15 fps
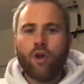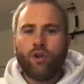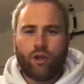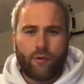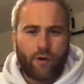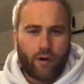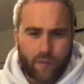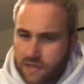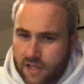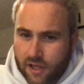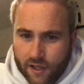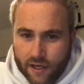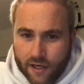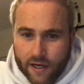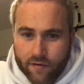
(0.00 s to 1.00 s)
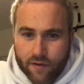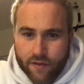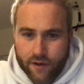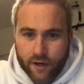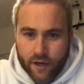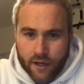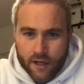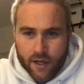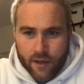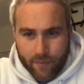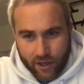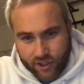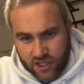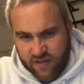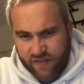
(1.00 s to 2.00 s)
Don't get me wrong, it's clean and everything,
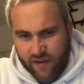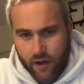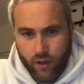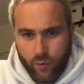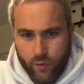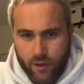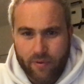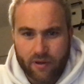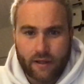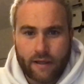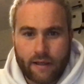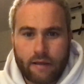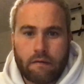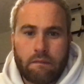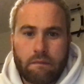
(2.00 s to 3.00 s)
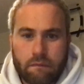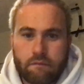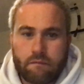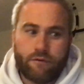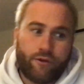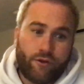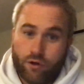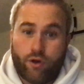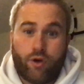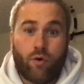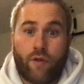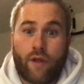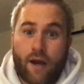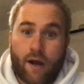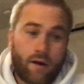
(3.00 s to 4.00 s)
but it just felt a wee bit like you
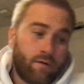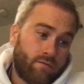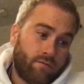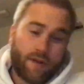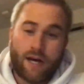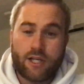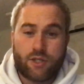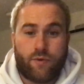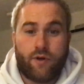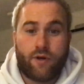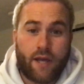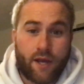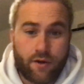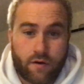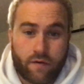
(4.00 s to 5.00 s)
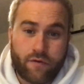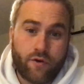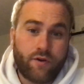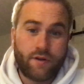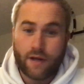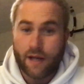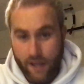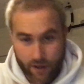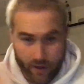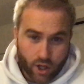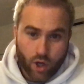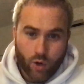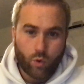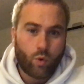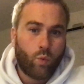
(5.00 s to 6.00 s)
go there, that's where you're getting your food, and
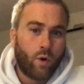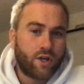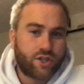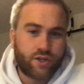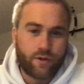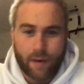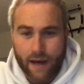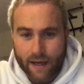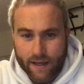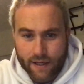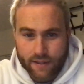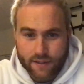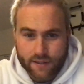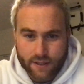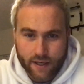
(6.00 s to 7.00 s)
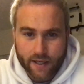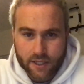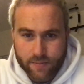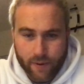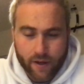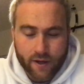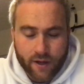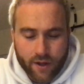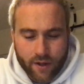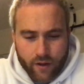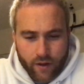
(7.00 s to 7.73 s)
then we'll whisk you back into the next bit.